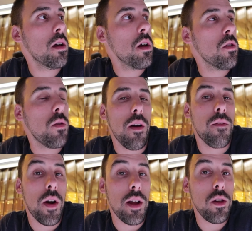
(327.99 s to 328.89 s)
Do
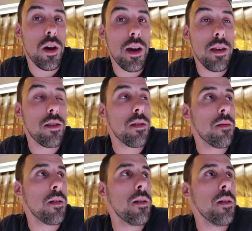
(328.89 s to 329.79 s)
I franchise?
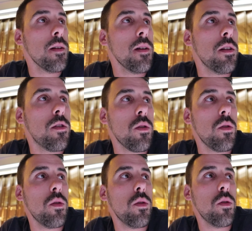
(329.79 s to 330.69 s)

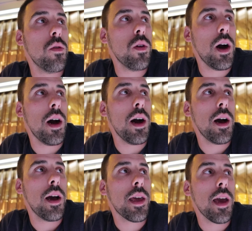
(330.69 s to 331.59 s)
Do
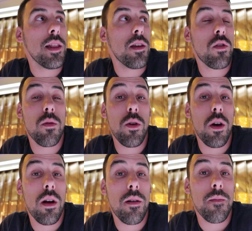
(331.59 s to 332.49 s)
I get a
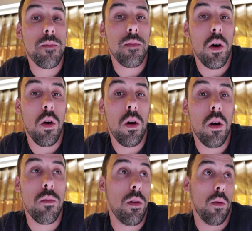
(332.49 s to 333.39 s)
distributor?
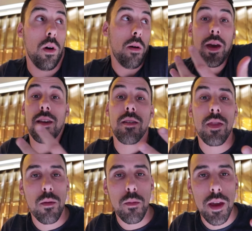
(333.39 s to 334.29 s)
Or an amazing
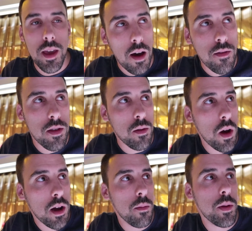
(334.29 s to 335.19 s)
thing would be having
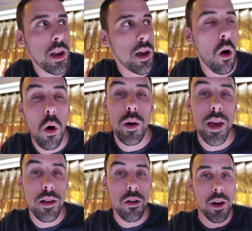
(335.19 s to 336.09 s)
a company like
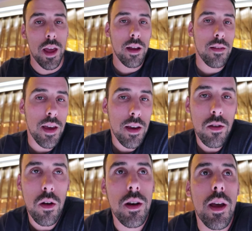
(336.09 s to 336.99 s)
AutoGeek.net take
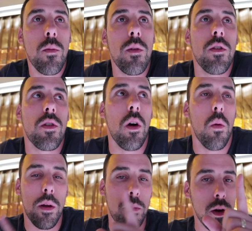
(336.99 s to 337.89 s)
us on, then we just
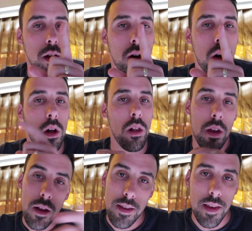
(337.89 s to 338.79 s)
got one point of call
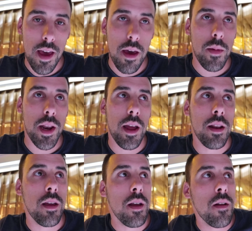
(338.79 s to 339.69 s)
to them and
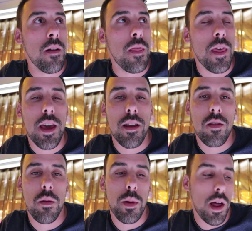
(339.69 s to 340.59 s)
then they can
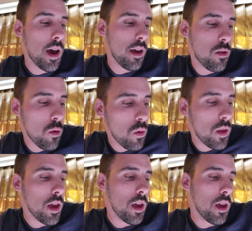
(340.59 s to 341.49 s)
supply to
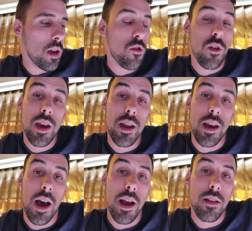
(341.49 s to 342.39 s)
the trade
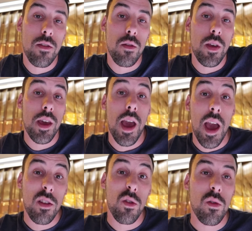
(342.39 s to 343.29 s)
and to the
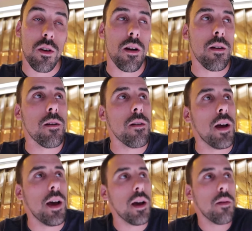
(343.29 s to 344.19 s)
end user,
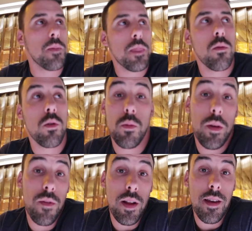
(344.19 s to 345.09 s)
which would
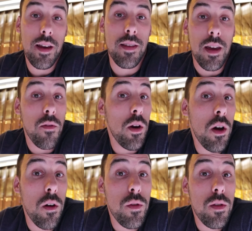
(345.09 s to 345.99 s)
be fantastic. We've already
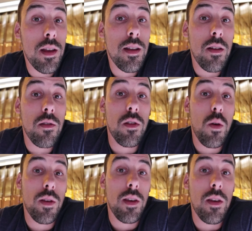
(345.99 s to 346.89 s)
got a few detailers in the
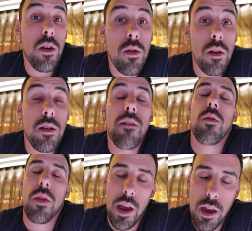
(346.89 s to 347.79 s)
USA that use our stuff,
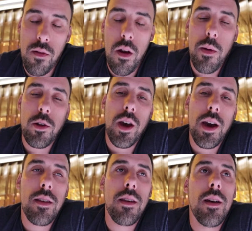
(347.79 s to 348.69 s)
so thank you very much,
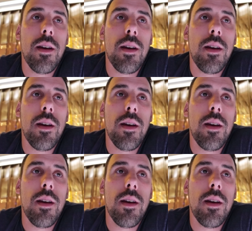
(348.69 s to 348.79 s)
guys.